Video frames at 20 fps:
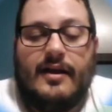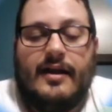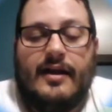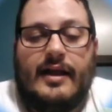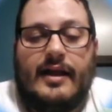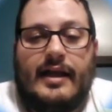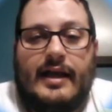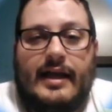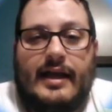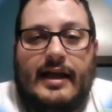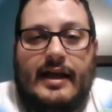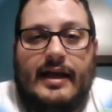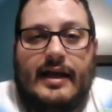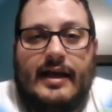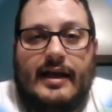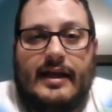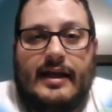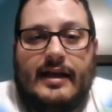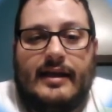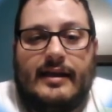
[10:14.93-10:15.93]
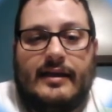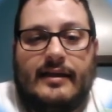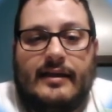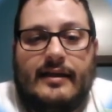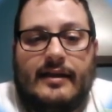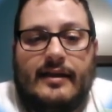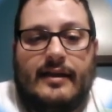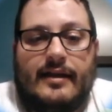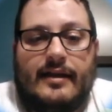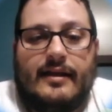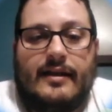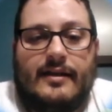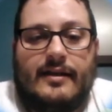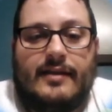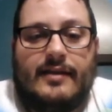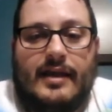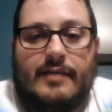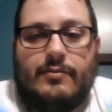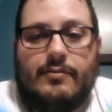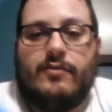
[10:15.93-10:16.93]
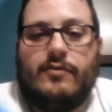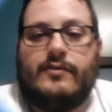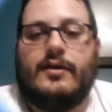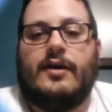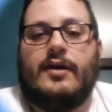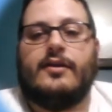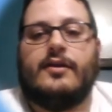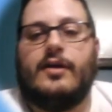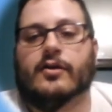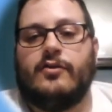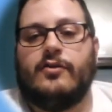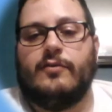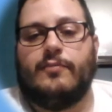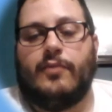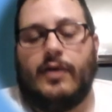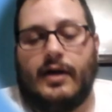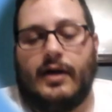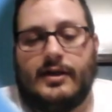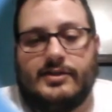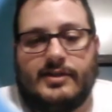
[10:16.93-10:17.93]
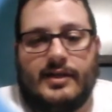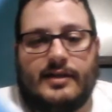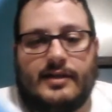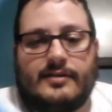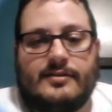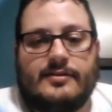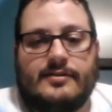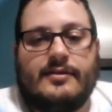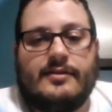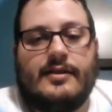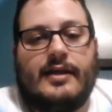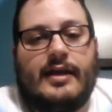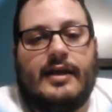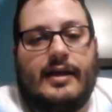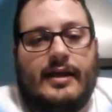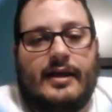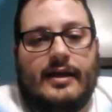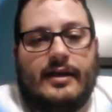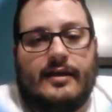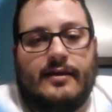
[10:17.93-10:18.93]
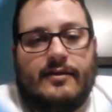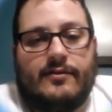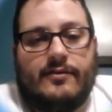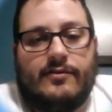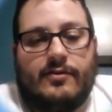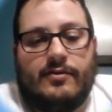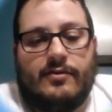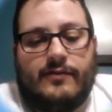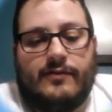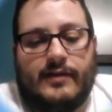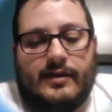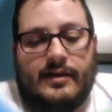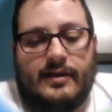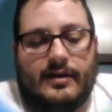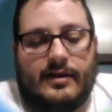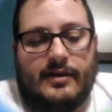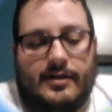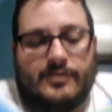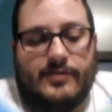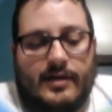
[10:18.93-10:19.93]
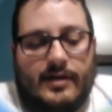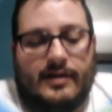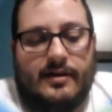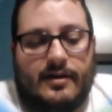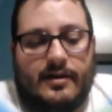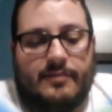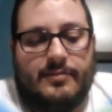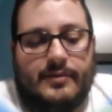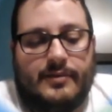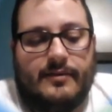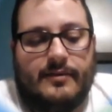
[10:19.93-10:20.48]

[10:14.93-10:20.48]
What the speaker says: And they moved on to other projects, and so the funding kind of dried up.